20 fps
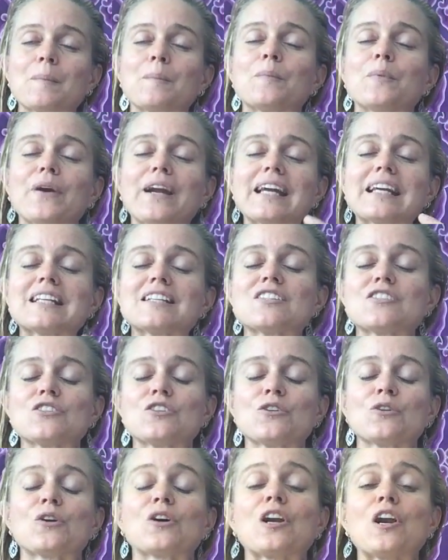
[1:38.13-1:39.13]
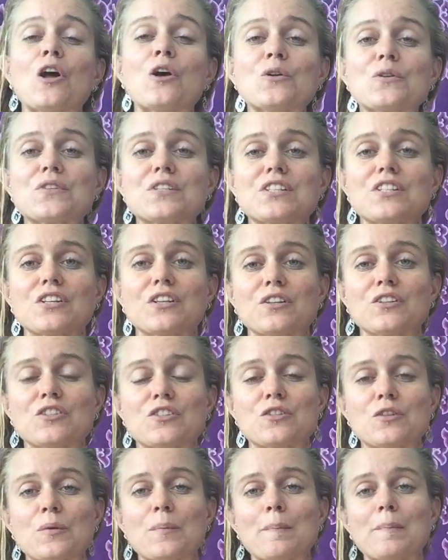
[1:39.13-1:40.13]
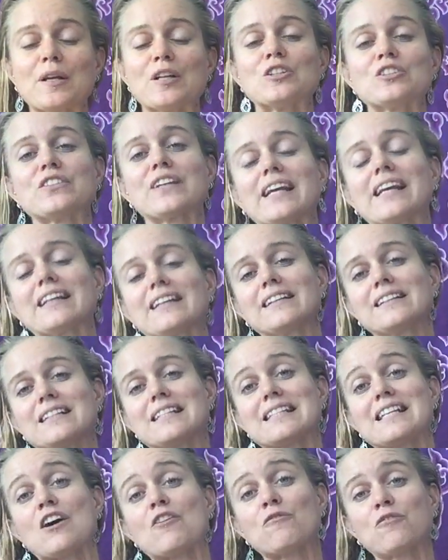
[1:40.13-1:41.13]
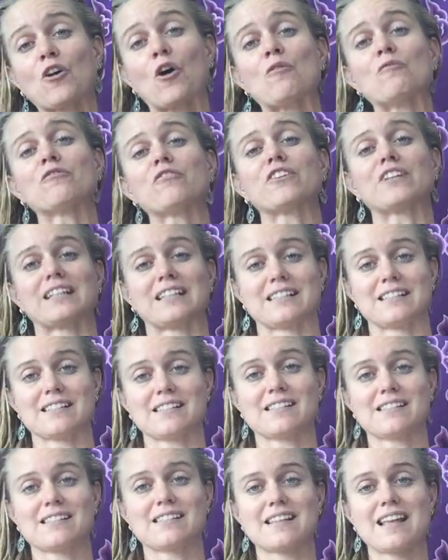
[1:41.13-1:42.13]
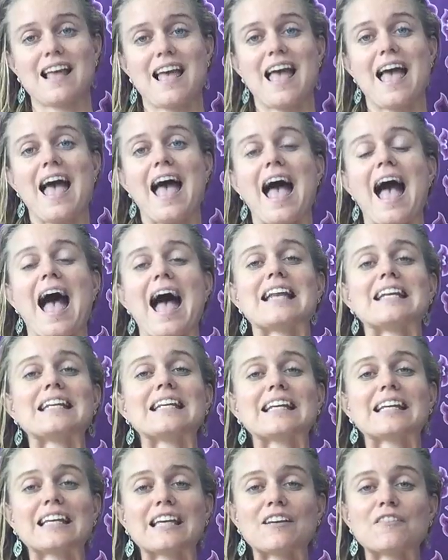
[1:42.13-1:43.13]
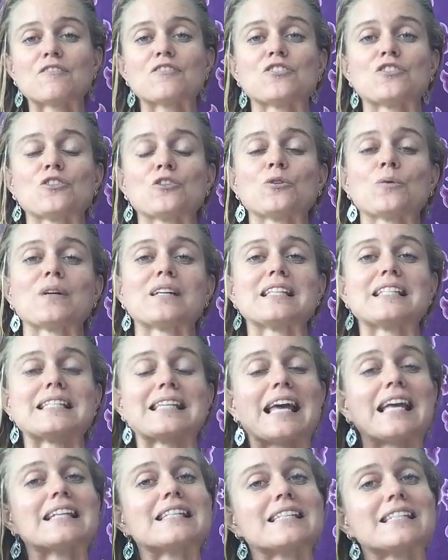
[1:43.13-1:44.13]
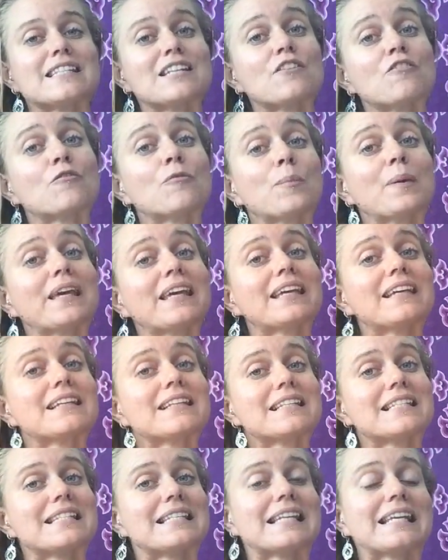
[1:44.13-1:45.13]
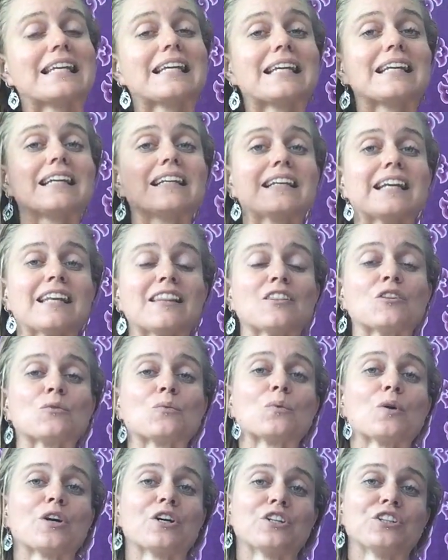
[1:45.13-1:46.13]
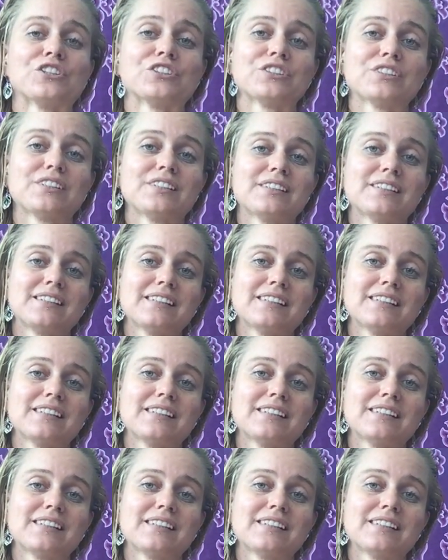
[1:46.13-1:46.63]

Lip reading: brings you closer to building self-confidence, and it gives you a sense of being seen in the world.